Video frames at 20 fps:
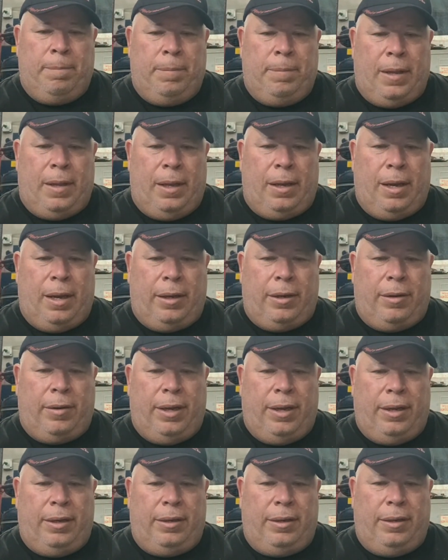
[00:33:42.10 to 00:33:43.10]
I got a
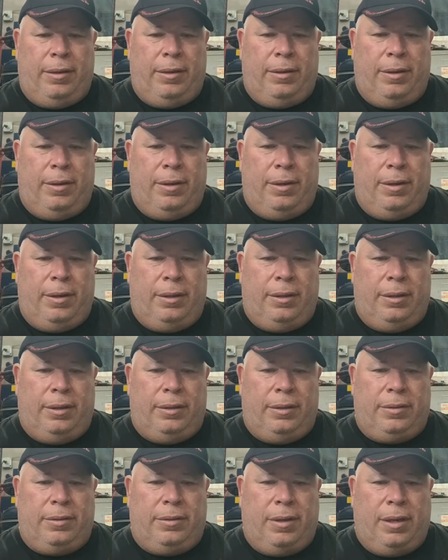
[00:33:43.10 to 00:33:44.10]
great deal on
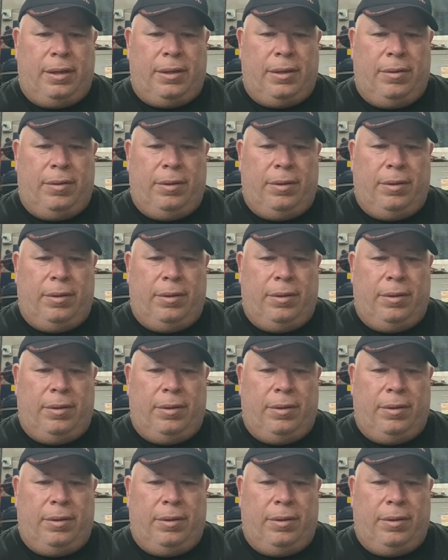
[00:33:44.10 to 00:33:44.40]
the truck.